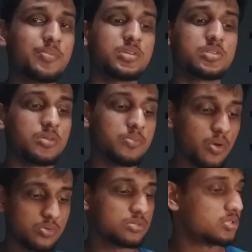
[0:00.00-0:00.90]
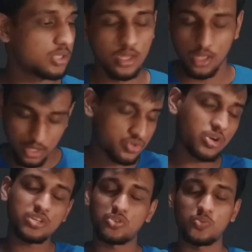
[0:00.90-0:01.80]
the most
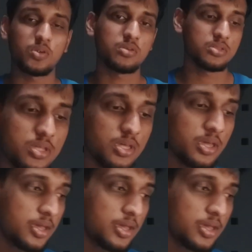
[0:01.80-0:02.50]
trustworthy,